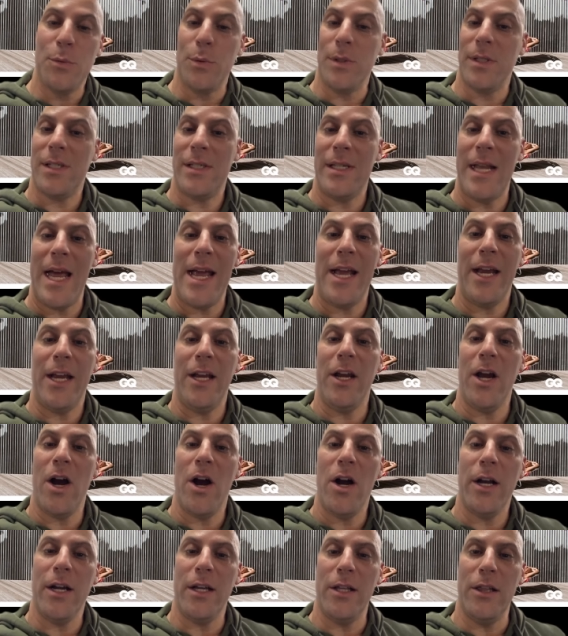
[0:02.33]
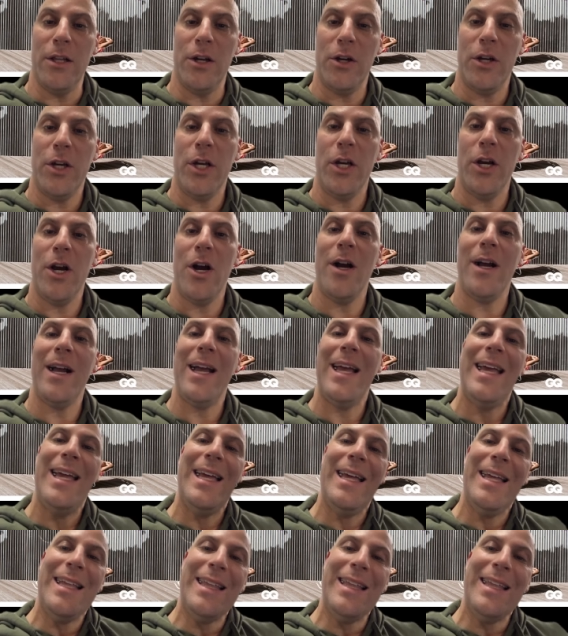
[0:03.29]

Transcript: with staying young and looking young,